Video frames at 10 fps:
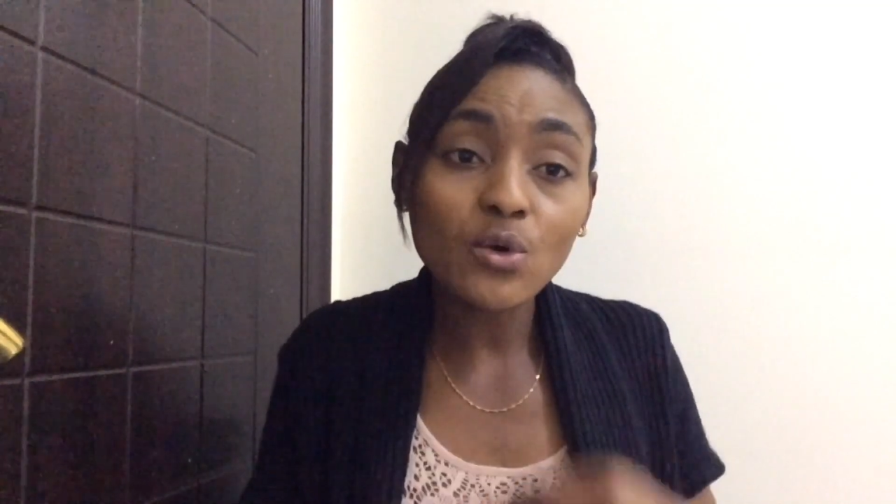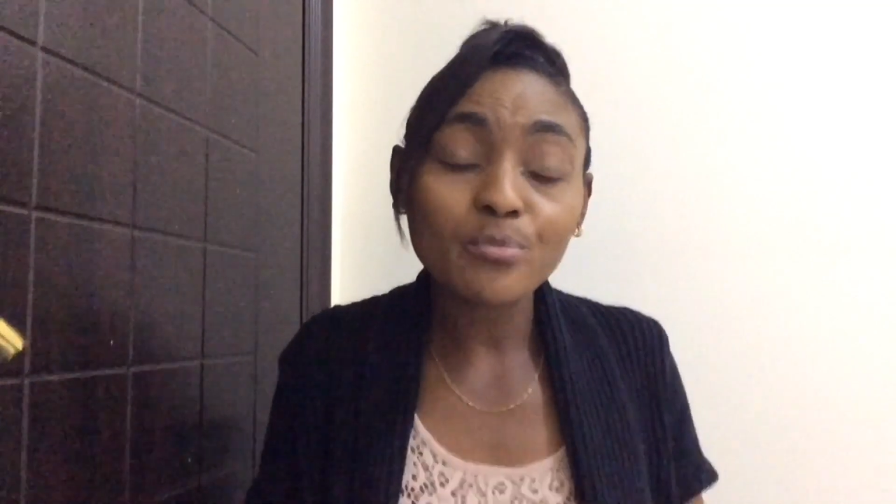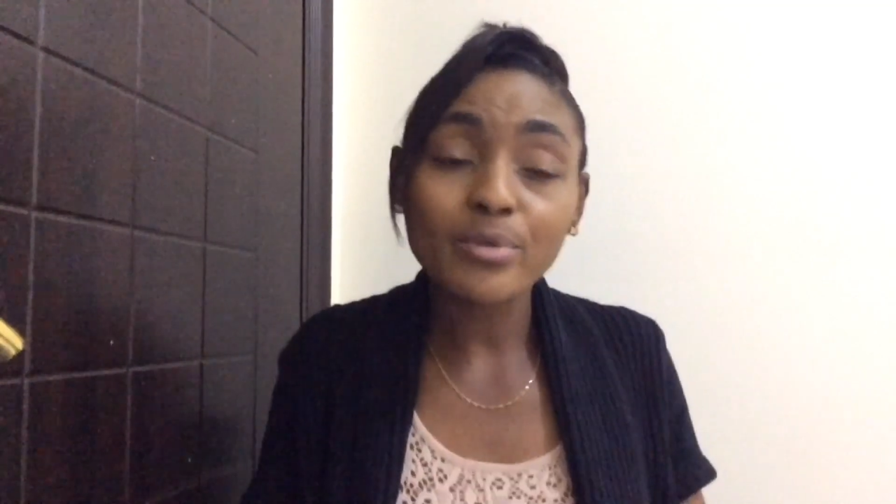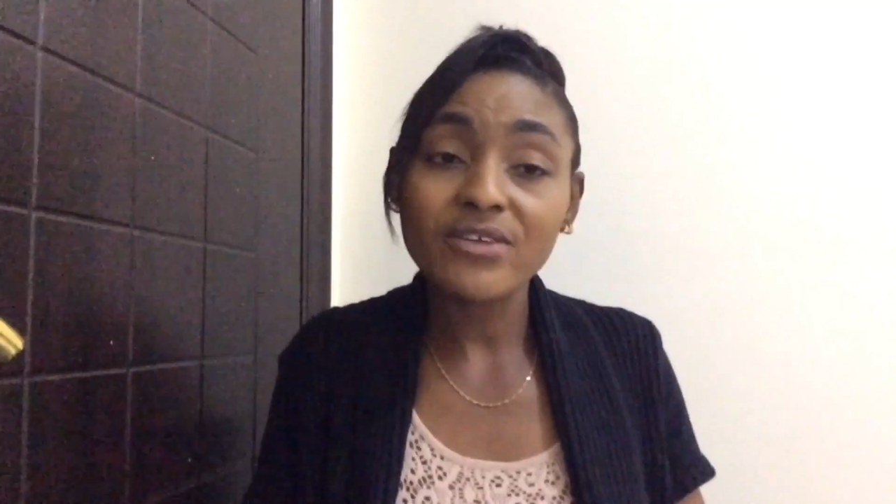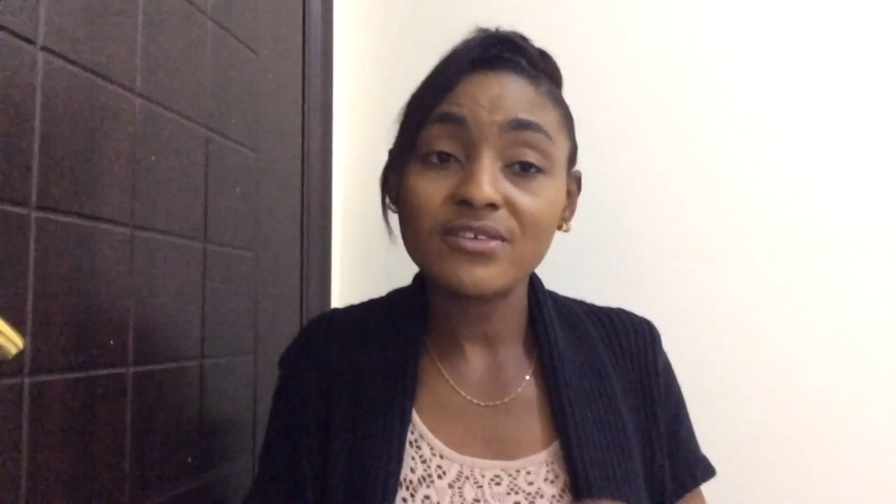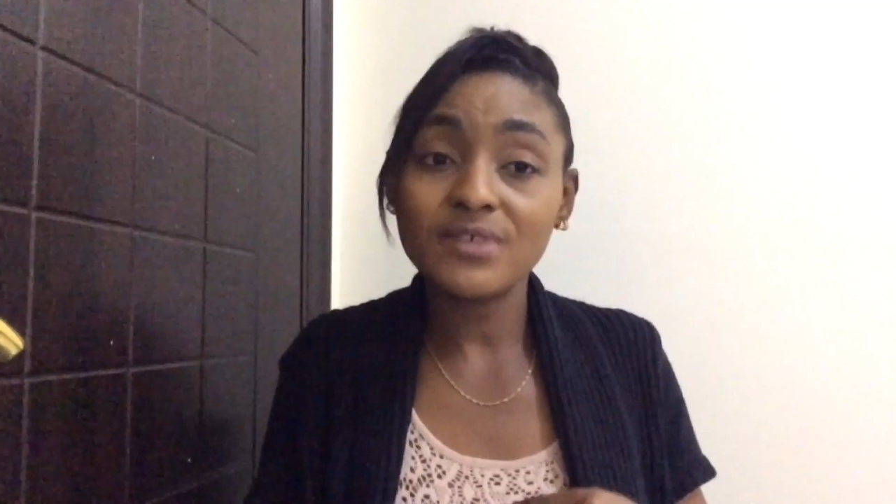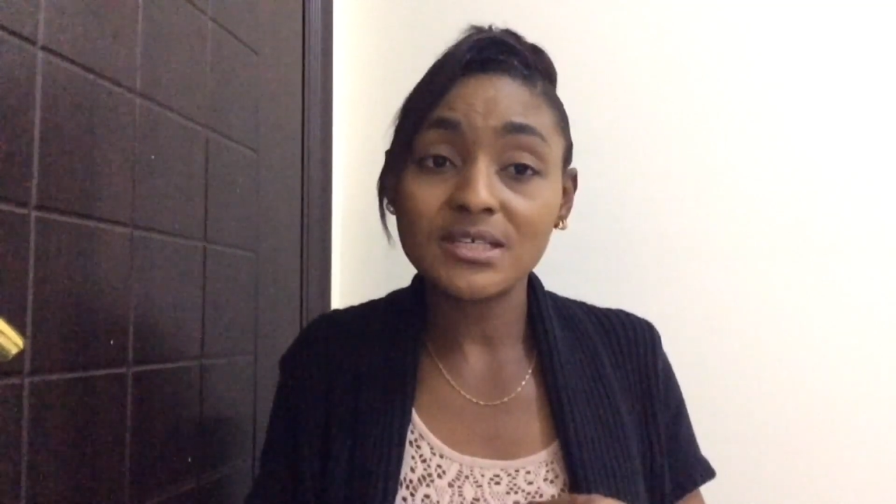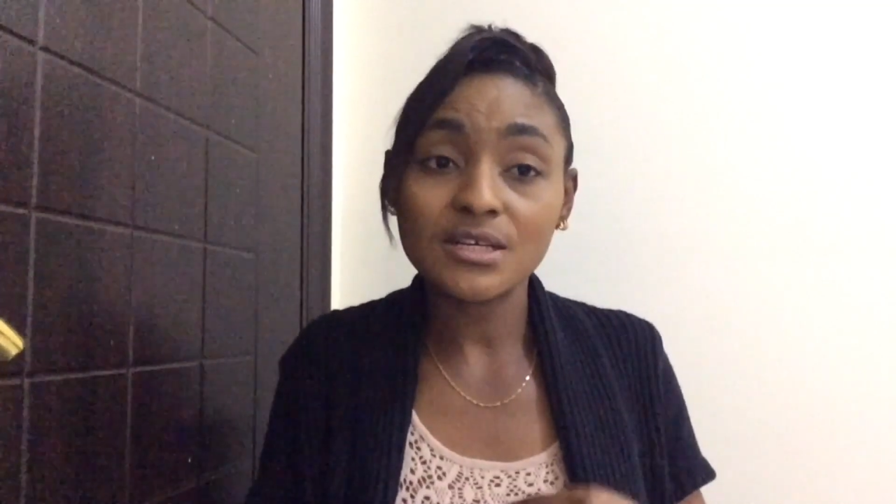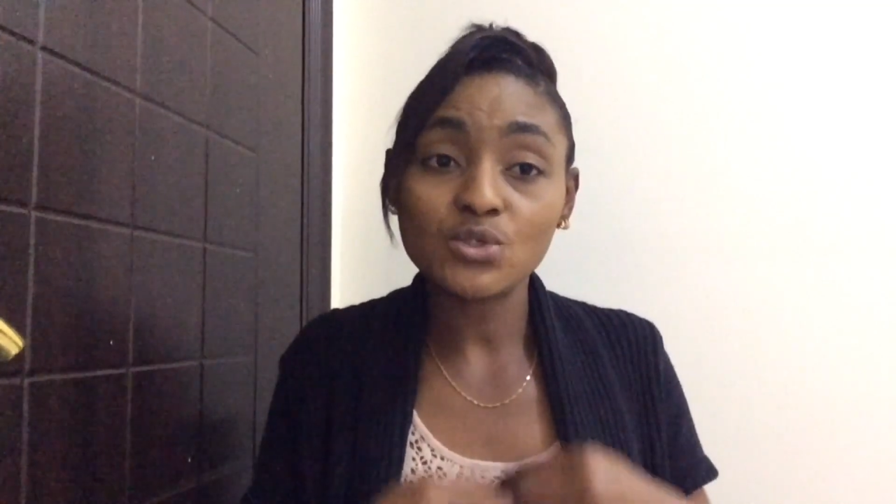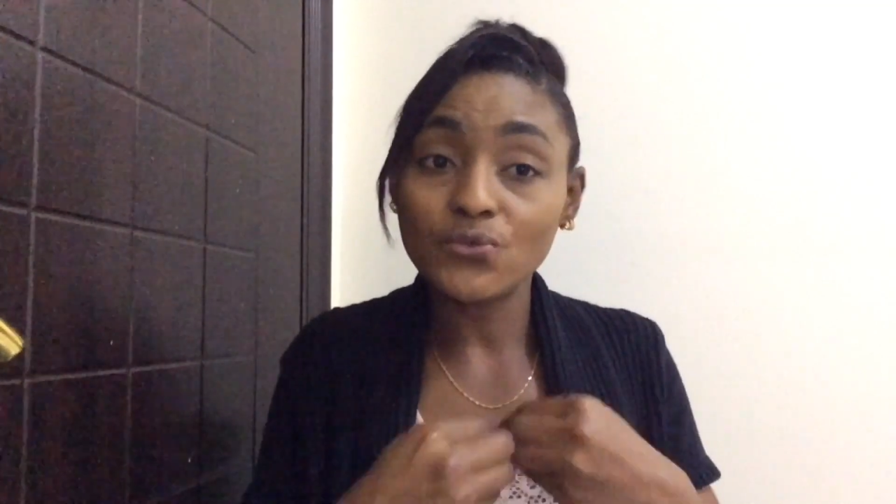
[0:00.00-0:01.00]
own private
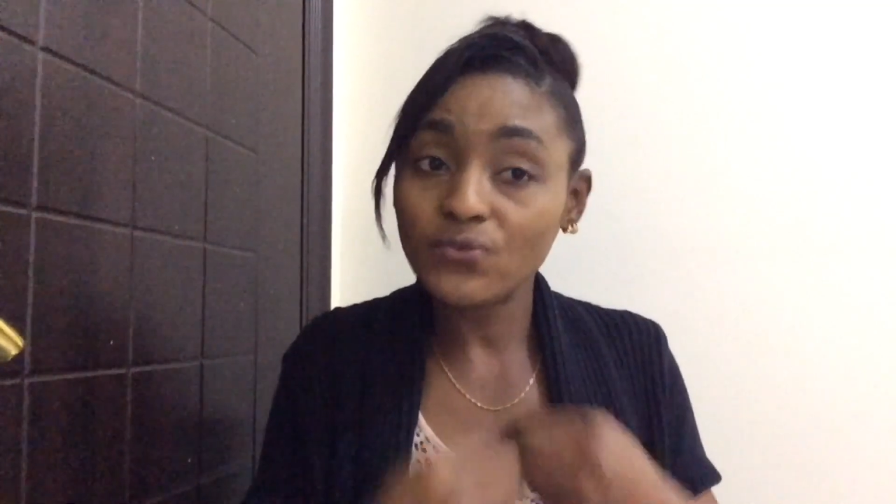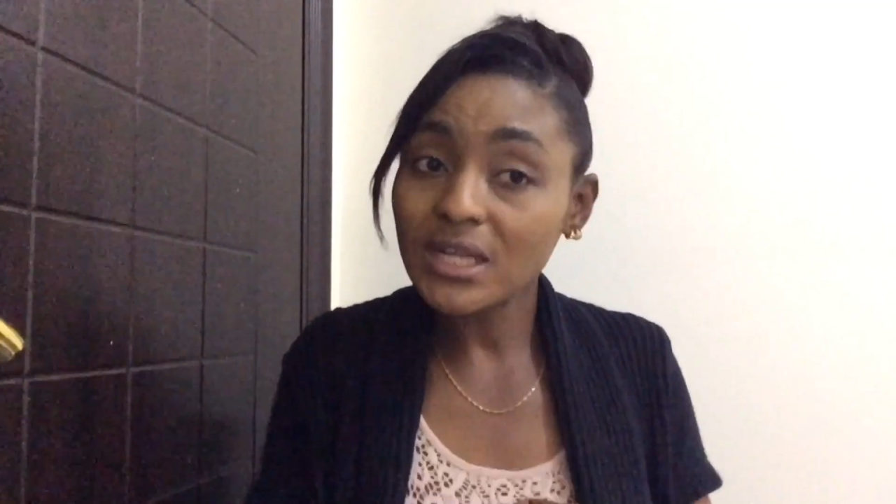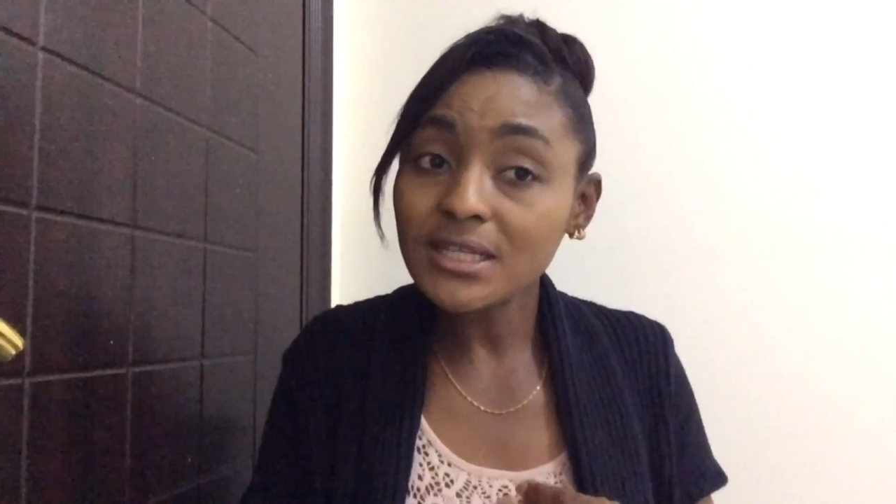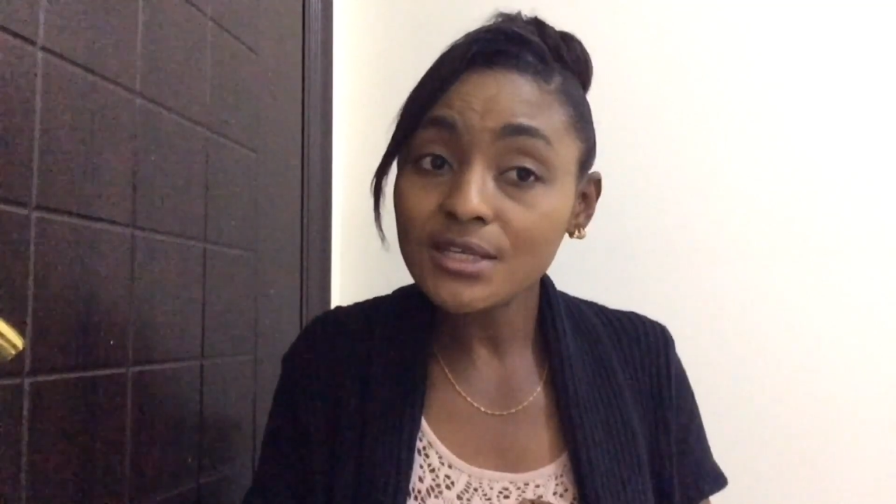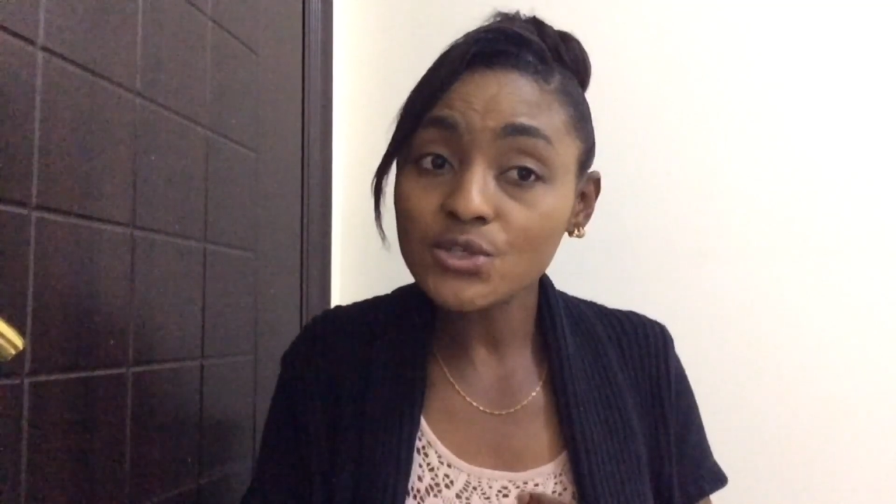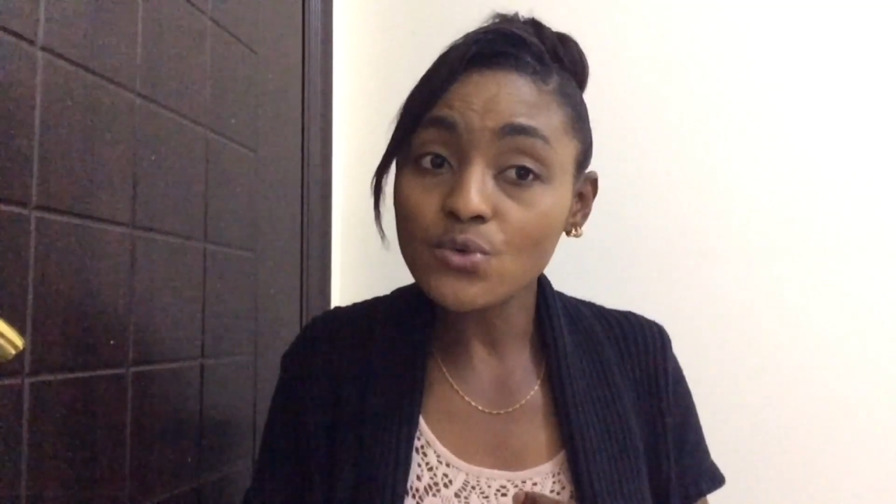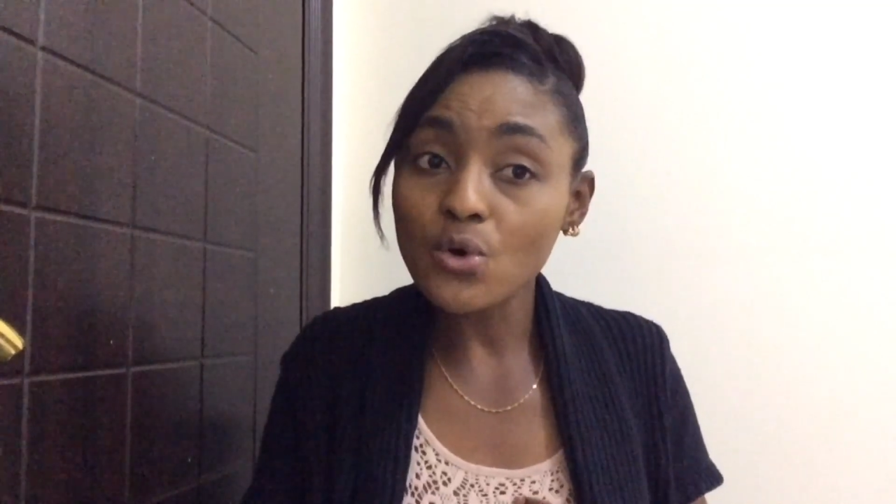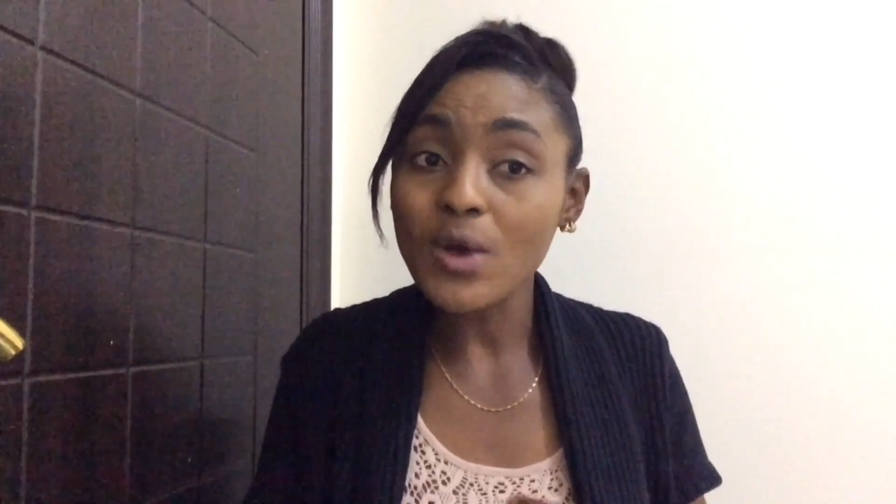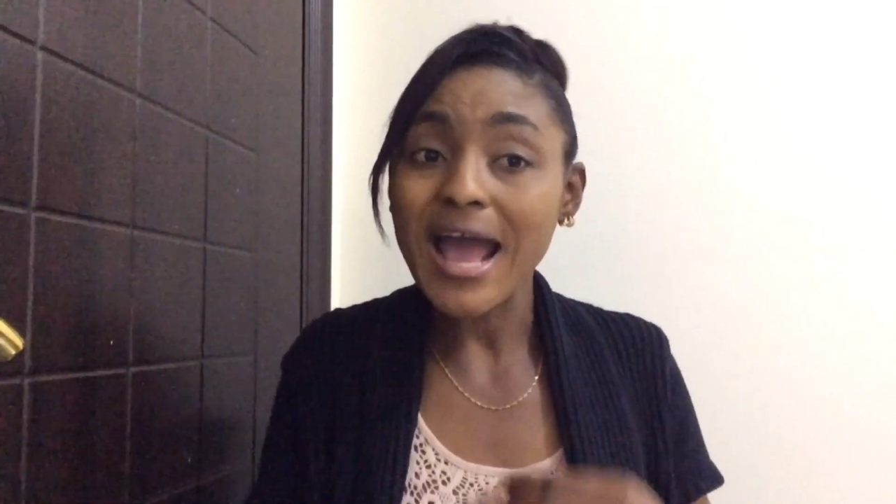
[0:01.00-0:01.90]
visas to fill in this role,